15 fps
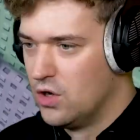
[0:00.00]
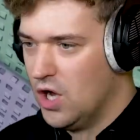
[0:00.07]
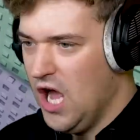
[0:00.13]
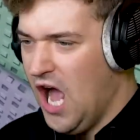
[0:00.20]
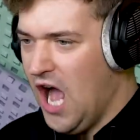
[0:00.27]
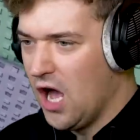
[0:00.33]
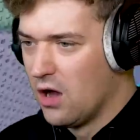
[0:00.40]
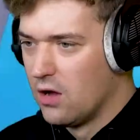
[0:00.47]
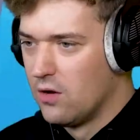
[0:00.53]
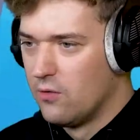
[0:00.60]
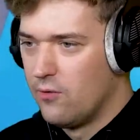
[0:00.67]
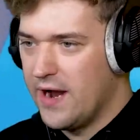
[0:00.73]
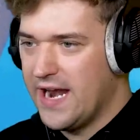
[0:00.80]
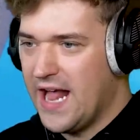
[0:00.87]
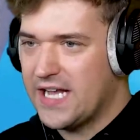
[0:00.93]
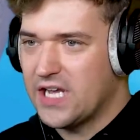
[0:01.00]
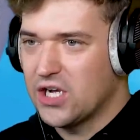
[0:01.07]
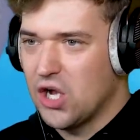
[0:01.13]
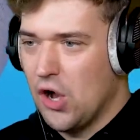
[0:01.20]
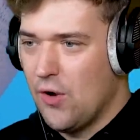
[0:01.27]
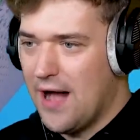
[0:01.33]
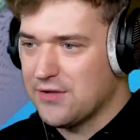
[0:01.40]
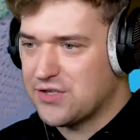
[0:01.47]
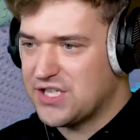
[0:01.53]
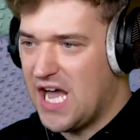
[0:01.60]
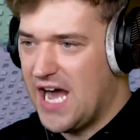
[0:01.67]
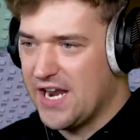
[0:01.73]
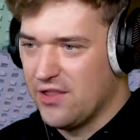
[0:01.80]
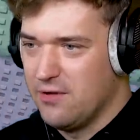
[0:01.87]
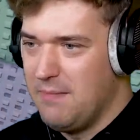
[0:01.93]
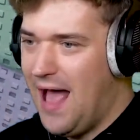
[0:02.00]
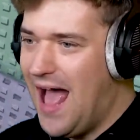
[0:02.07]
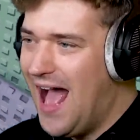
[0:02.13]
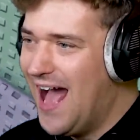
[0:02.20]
Ah! Wait, I can go outside of the map.